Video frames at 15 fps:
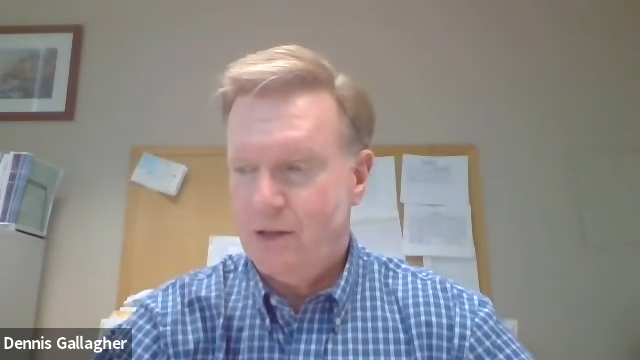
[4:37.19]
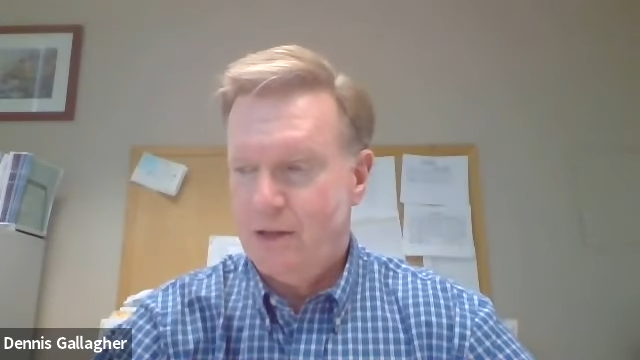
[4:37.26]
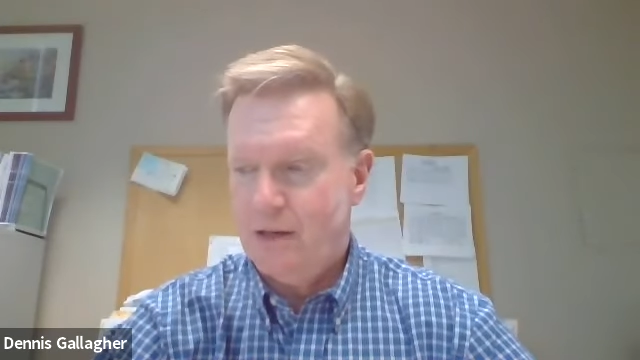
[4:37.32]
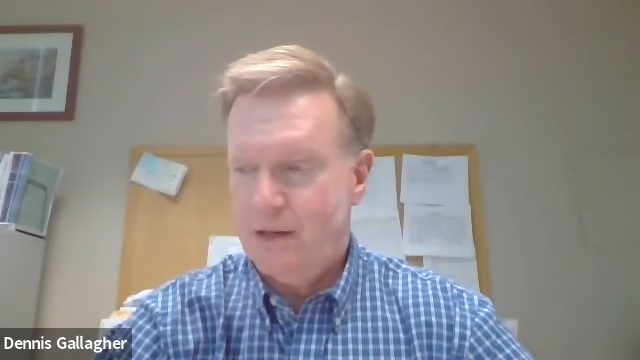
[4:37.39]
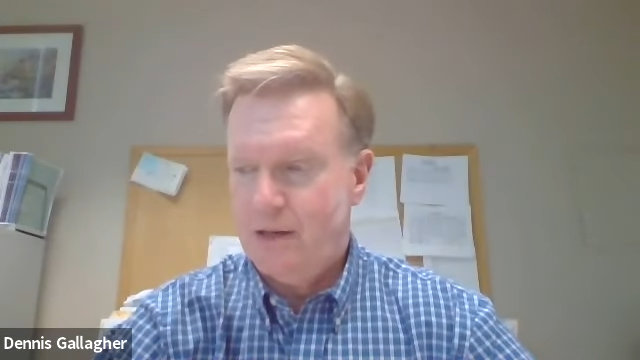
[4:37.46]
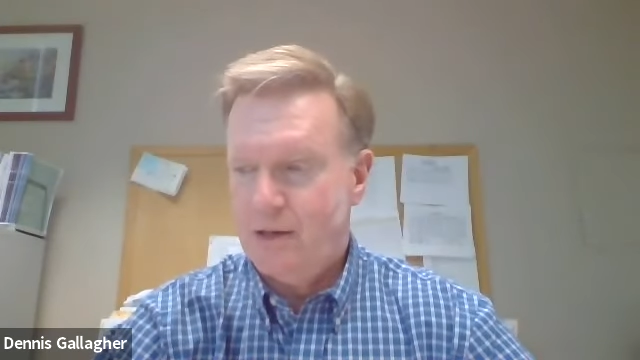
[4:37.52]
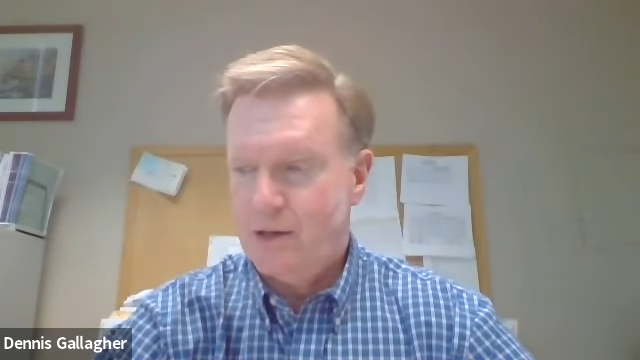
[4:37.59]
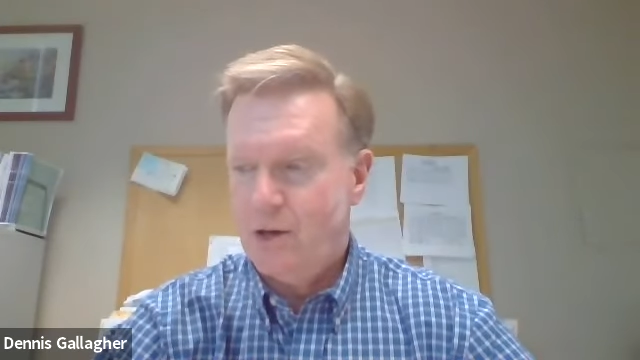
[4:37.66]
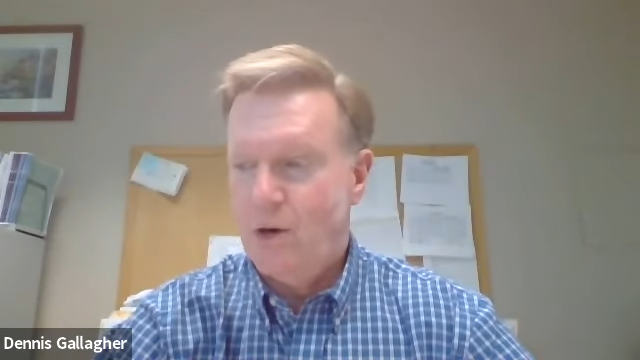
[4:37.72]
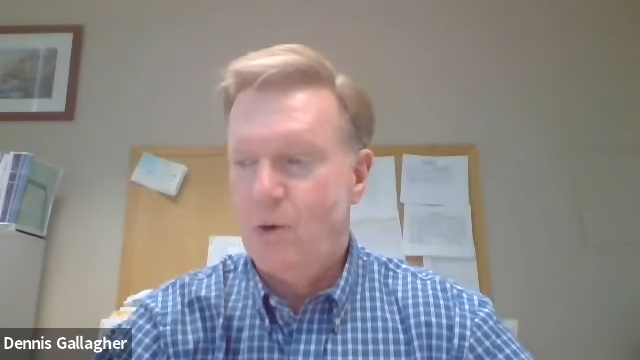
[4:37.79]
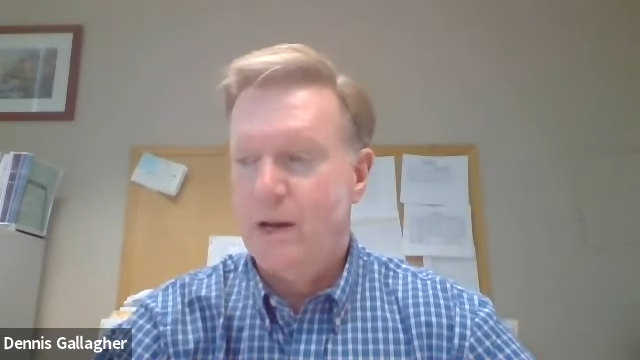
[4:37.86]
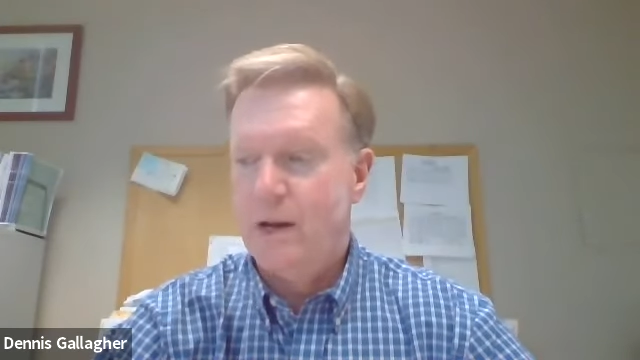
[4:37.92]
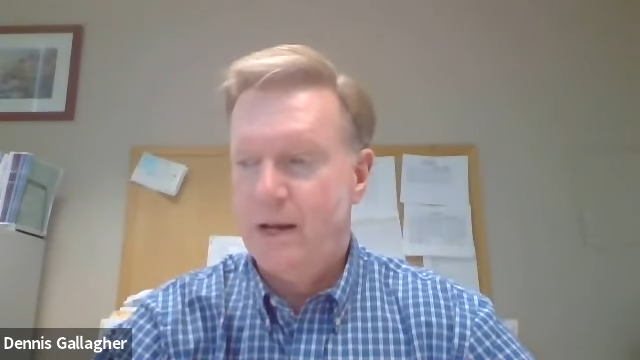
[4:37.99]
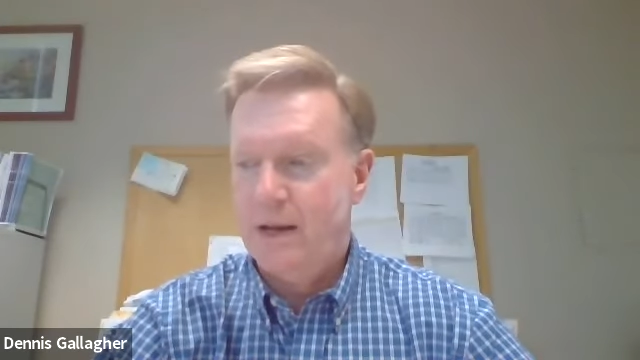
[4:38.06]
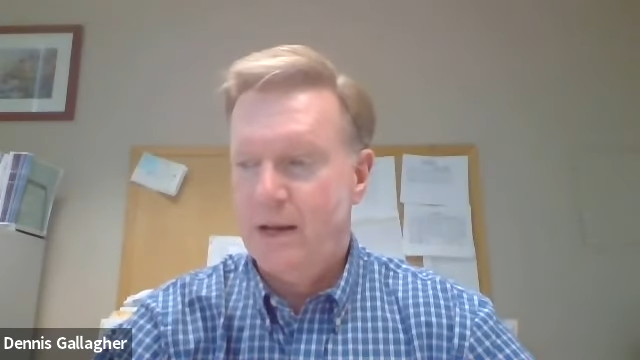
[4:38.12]
uh,
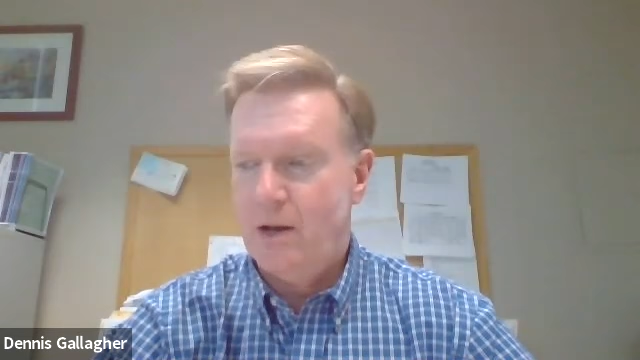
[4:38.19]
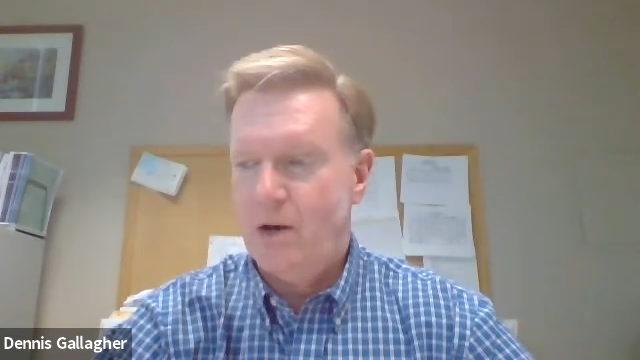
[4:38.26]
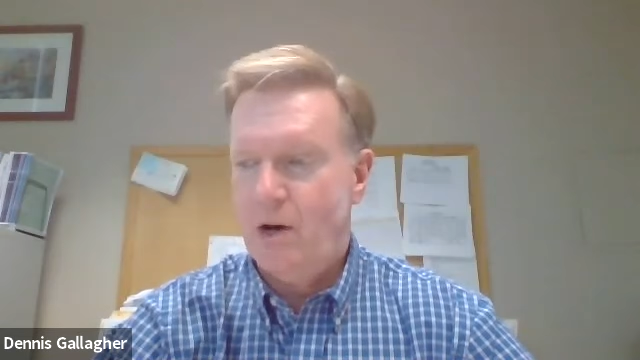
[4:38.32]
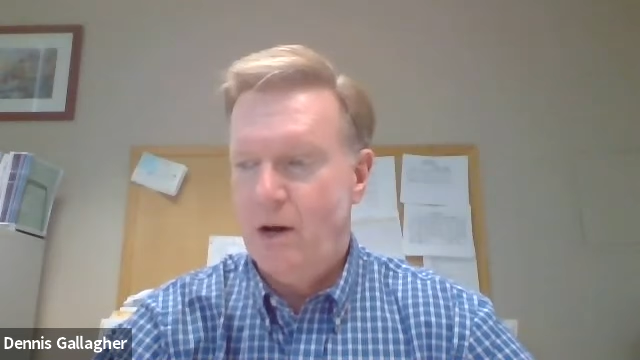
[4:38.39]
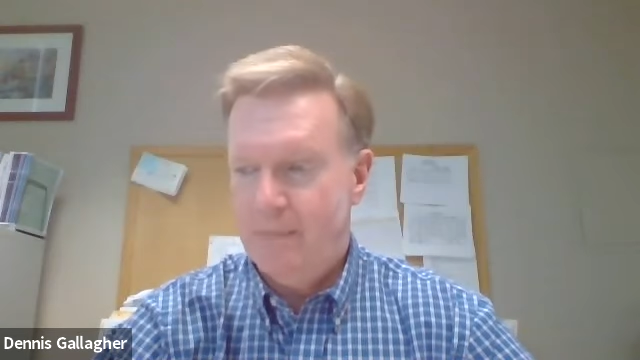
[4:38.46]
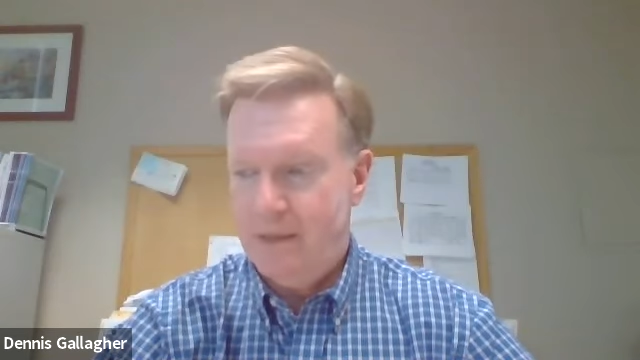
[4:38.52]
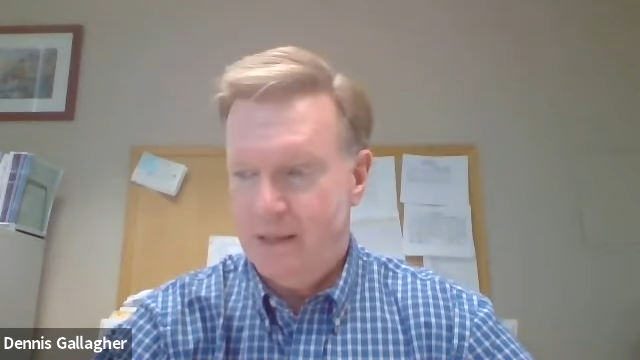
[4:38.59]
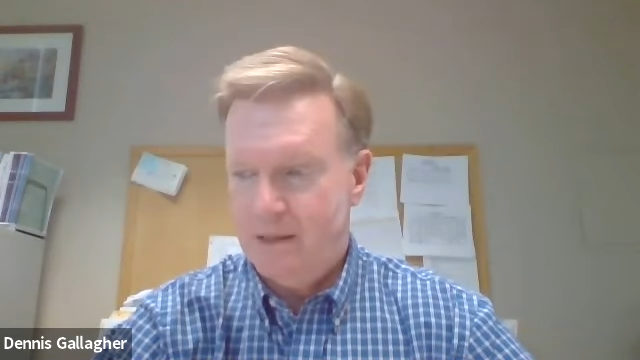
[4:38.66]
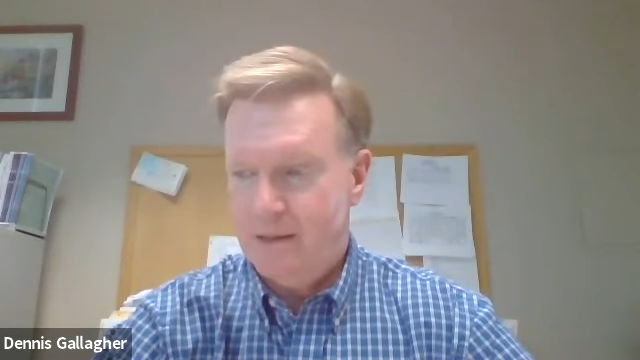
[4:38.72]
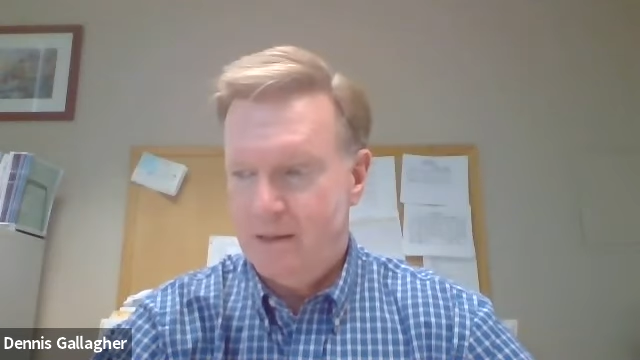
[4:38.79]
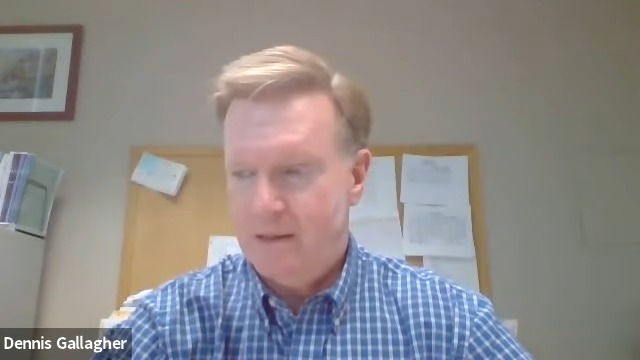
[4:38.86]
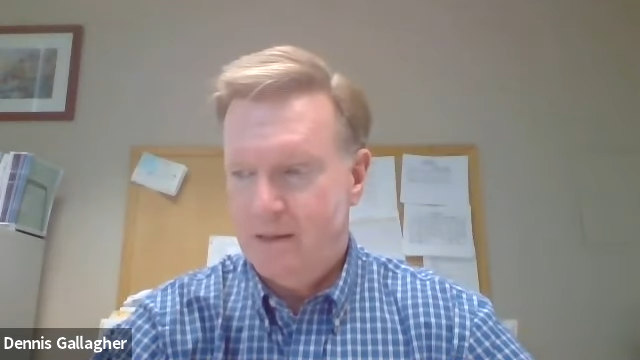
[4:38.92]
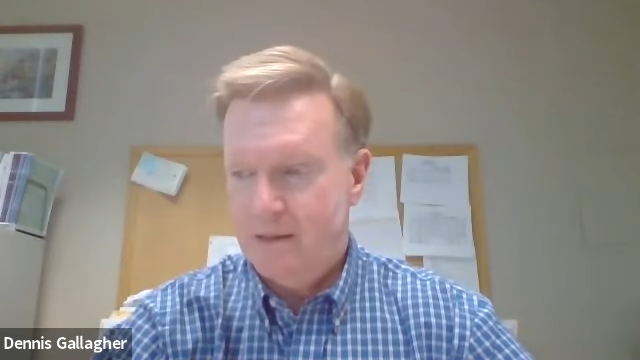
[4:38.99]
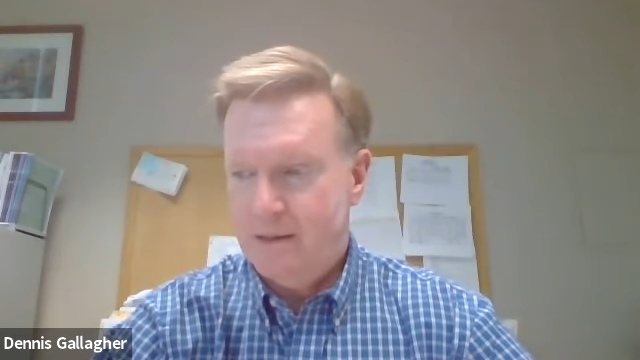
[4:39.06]
coconut almond